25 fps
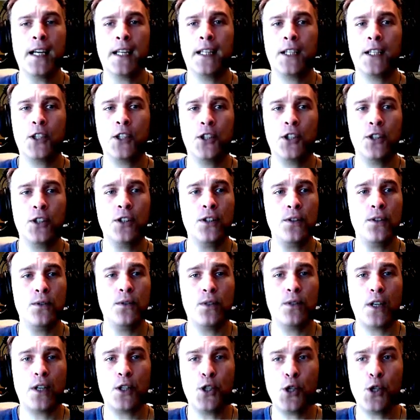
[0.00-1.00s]
that you
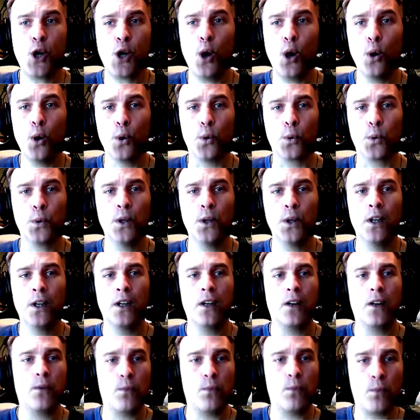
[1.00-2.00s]
know
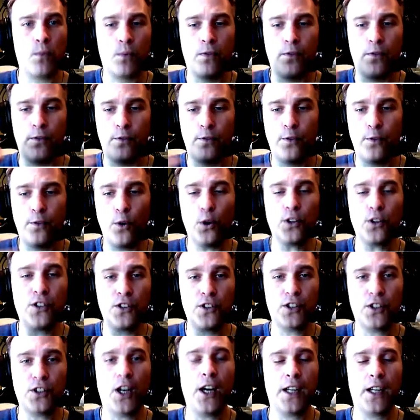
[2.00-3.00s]
for
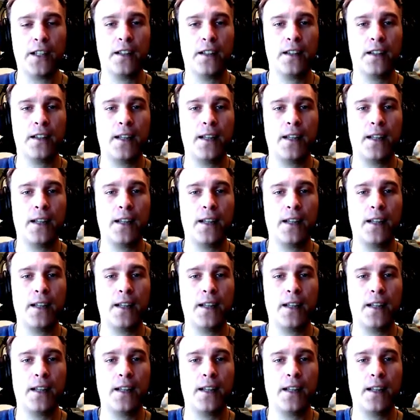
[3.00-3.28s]
certain